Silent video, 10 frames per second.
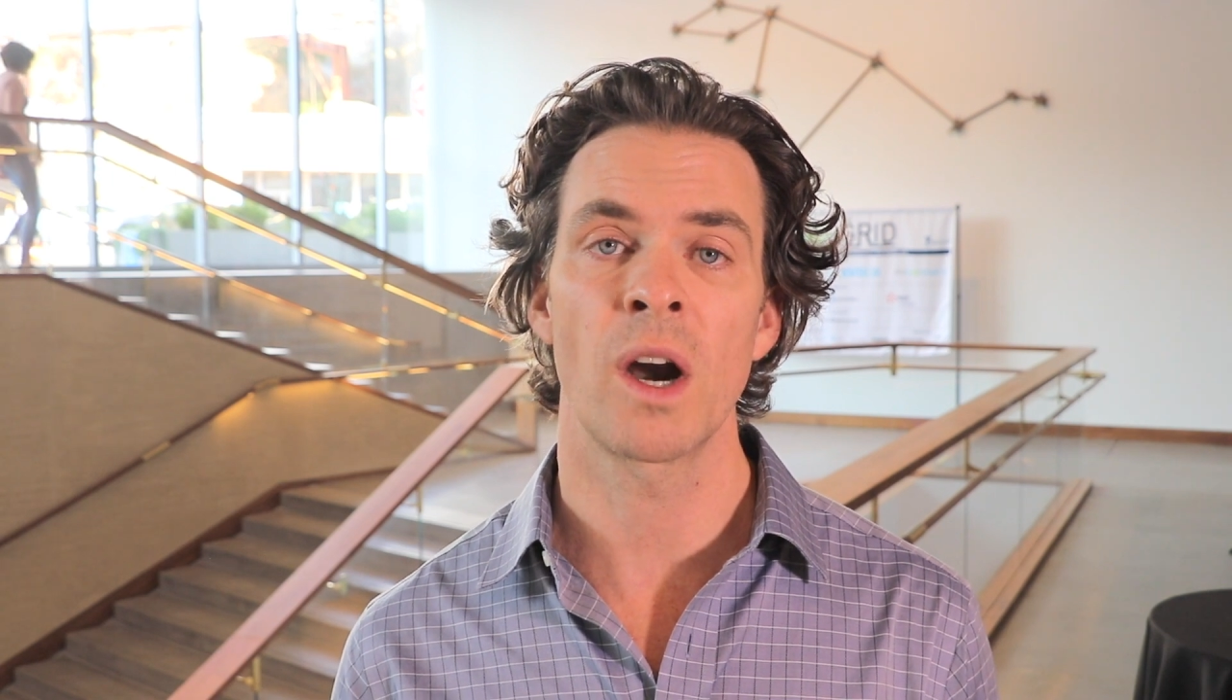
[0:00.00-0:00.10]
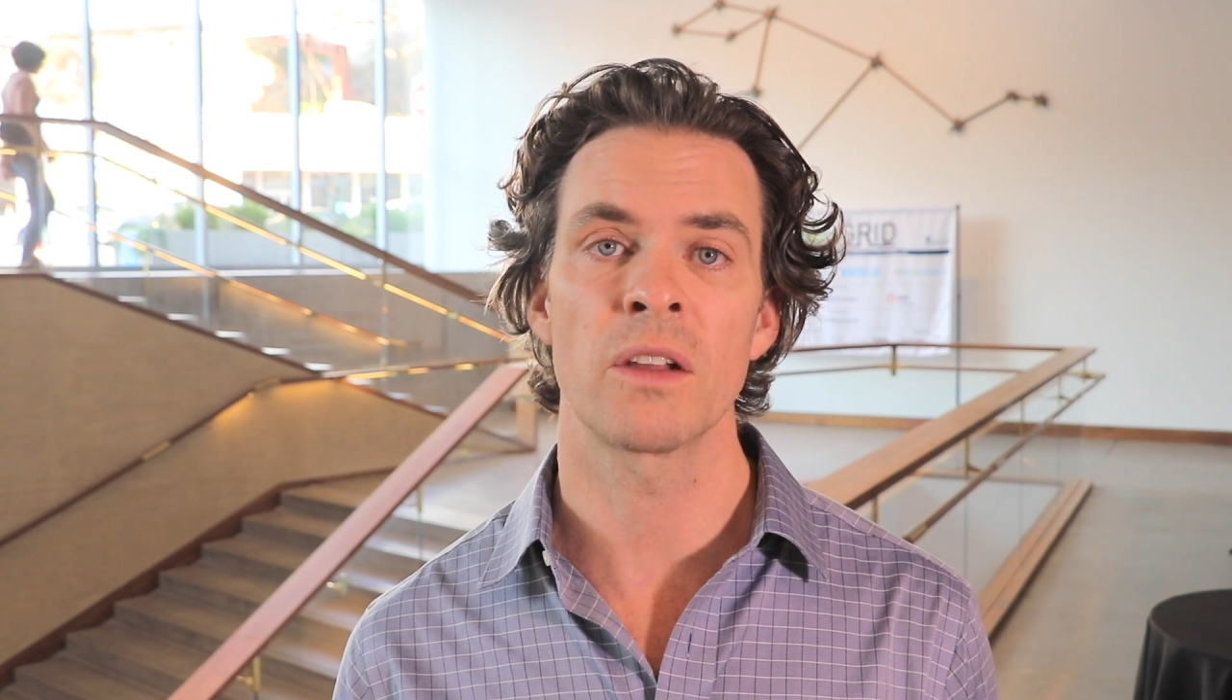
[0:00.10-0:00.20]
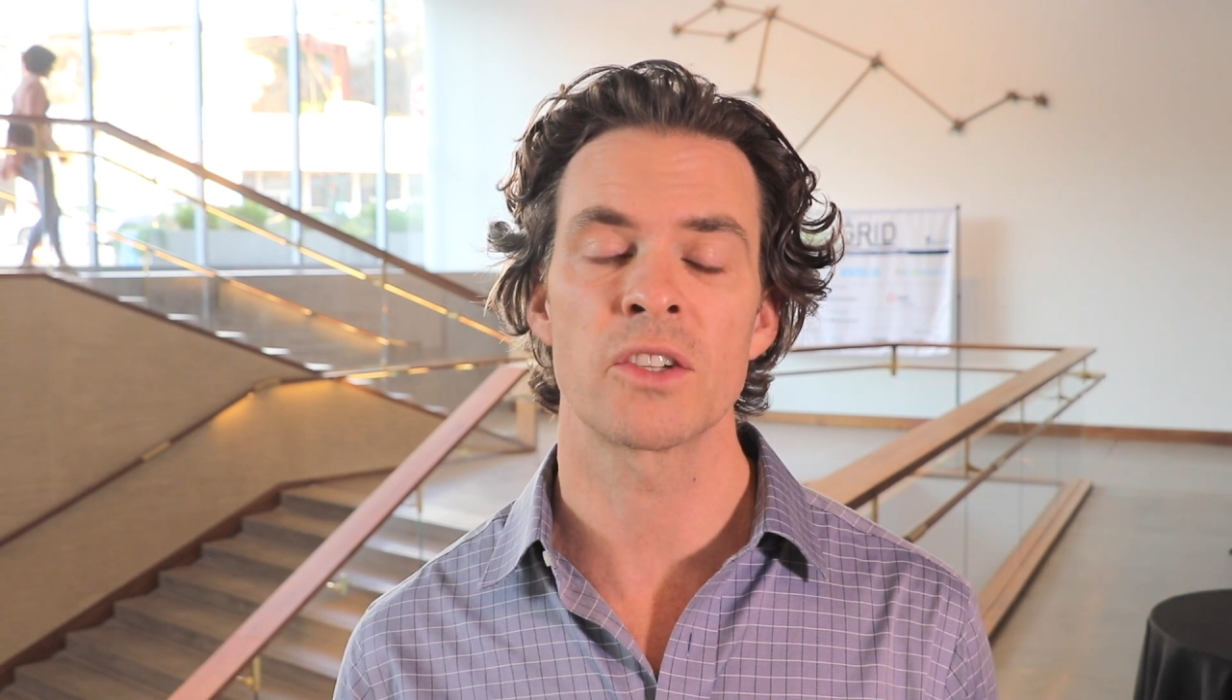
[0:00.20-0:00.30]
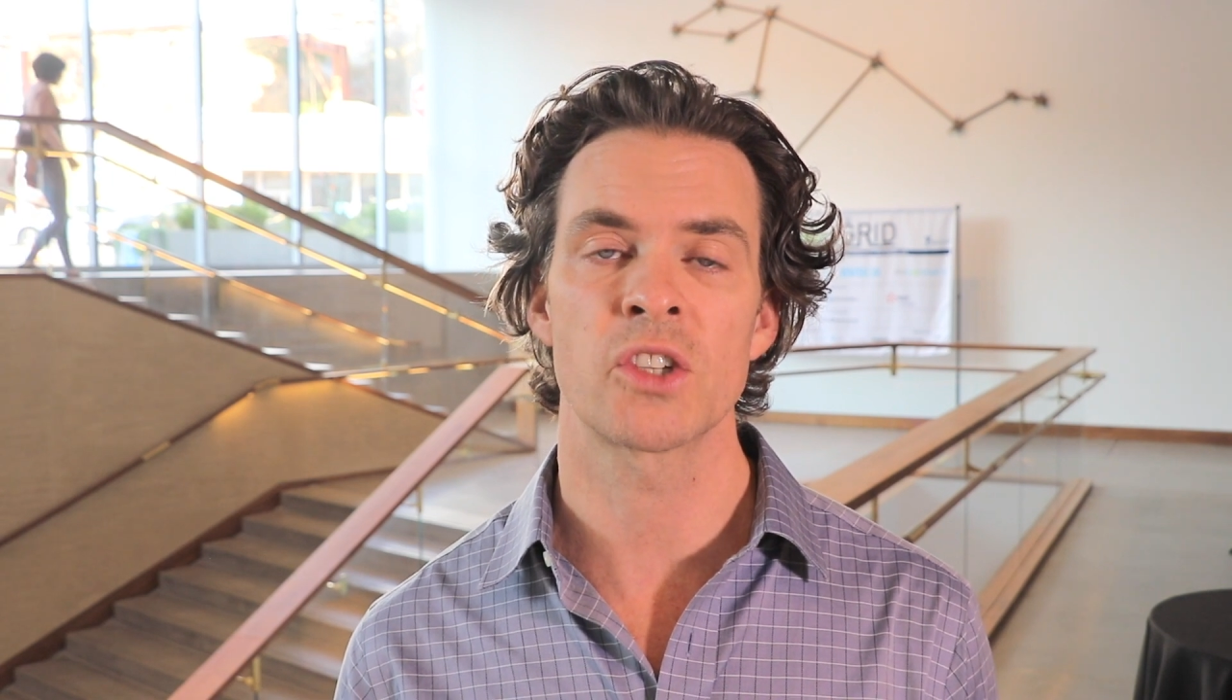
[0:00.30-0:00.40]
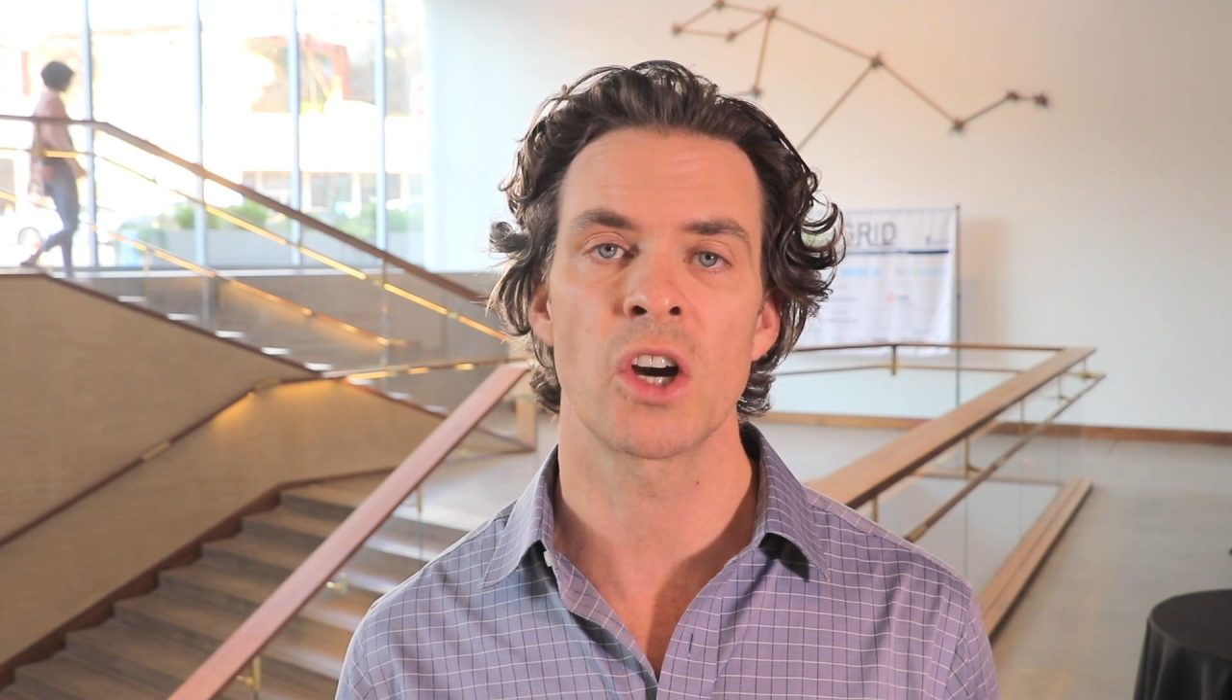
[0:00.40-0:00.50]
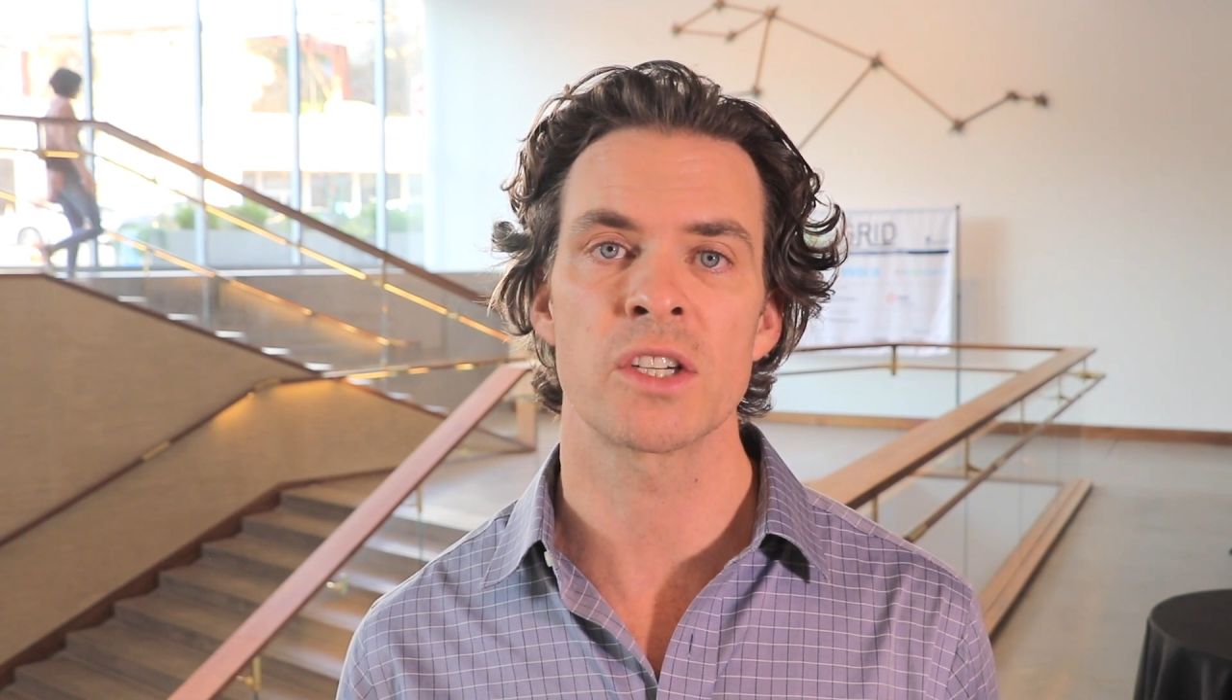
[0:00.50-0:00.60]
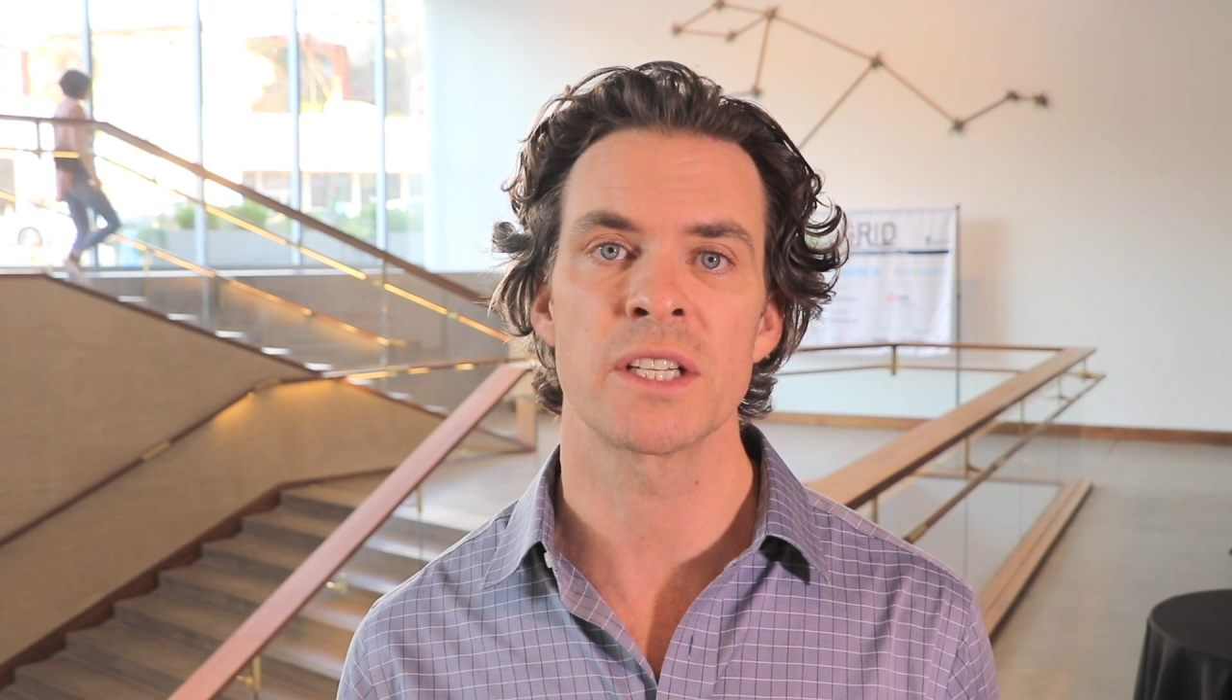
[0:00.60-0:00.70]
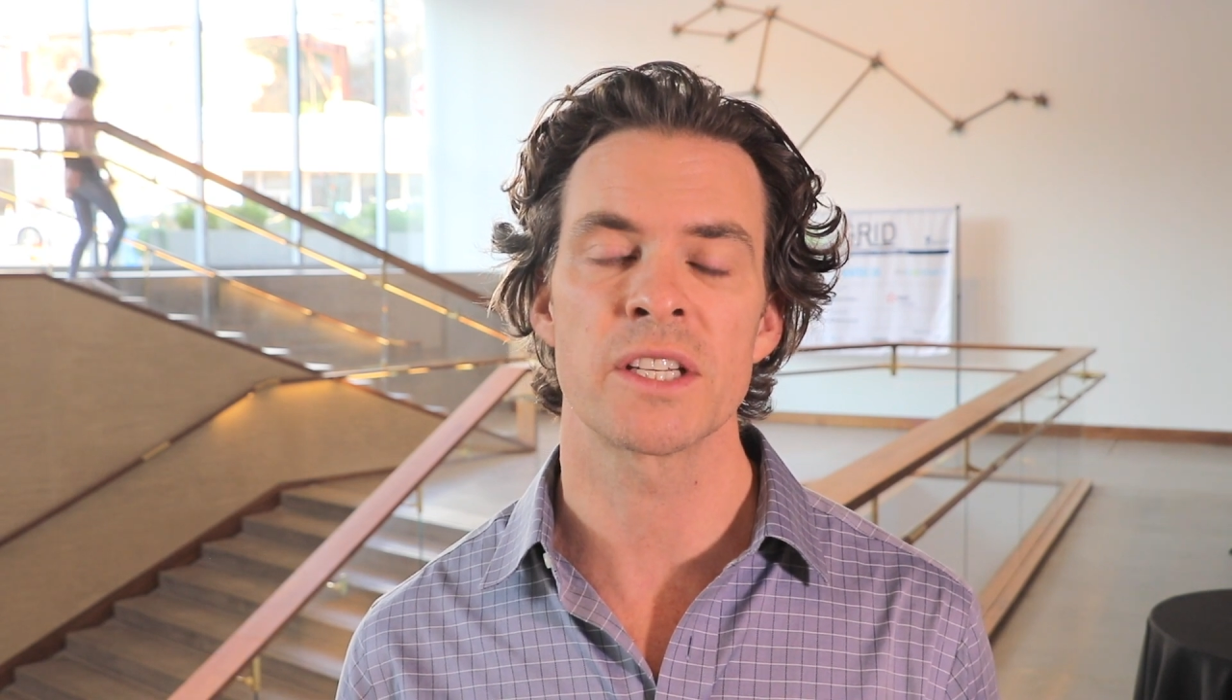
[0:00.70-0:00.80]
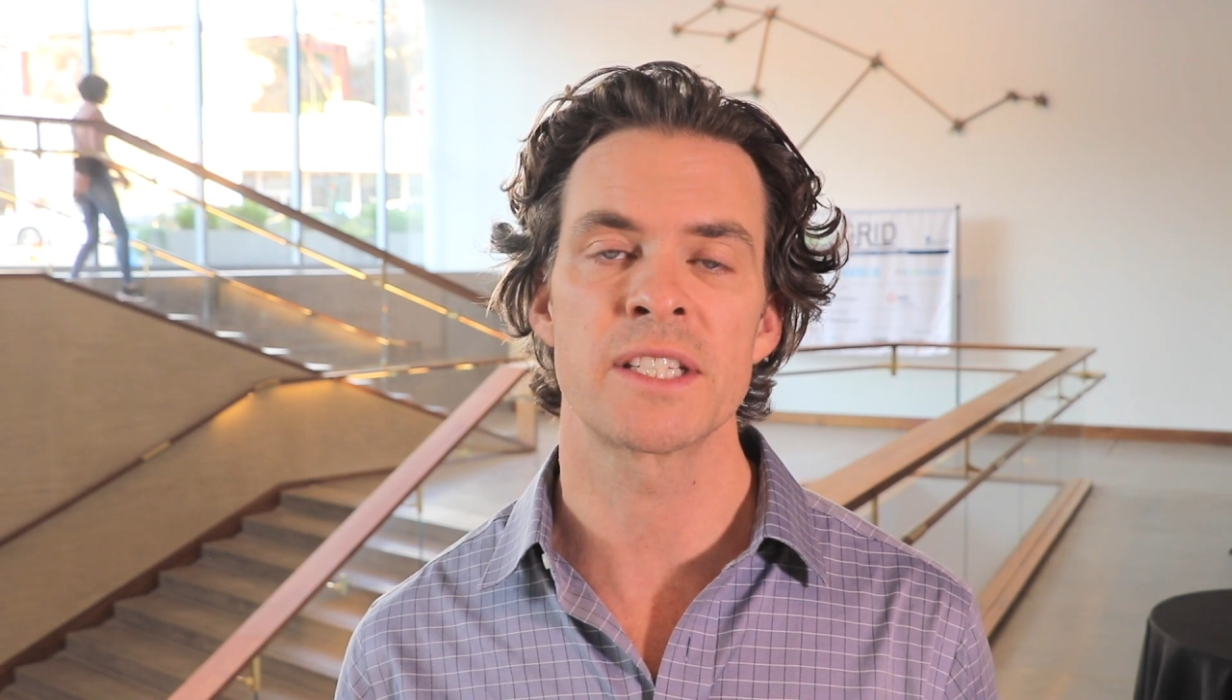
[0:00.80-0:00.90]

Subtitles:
wireless charging is